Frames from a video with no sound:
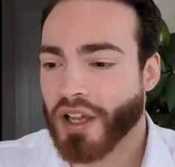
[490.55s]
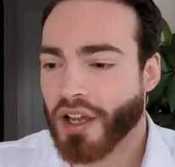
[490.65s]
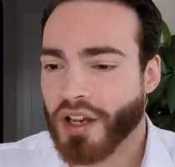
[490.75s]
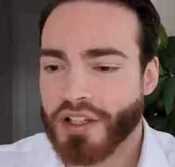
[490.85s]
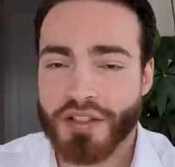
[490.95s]

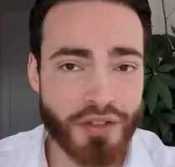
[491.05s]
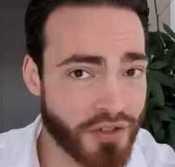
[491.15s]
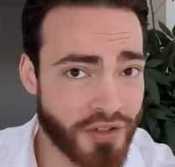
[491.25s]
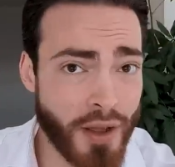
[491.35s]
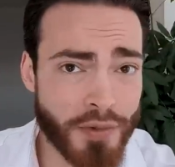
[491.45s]

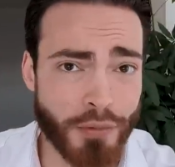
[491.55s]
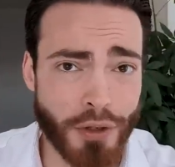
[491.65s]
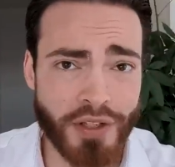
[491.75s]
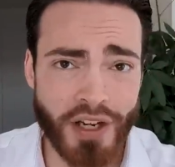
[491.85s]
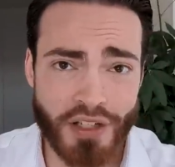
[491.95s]
Let's stop the
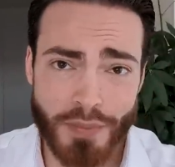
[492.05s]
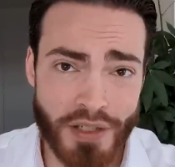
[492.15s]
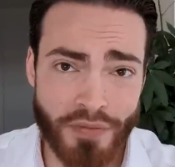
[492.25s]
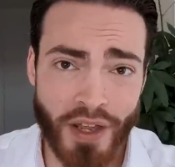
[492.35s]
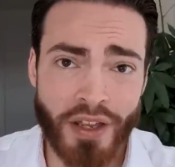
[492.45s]
rotating
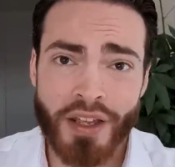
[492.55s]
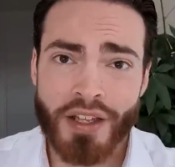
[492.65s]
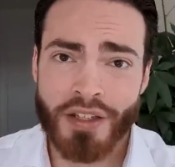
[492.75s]
split thing.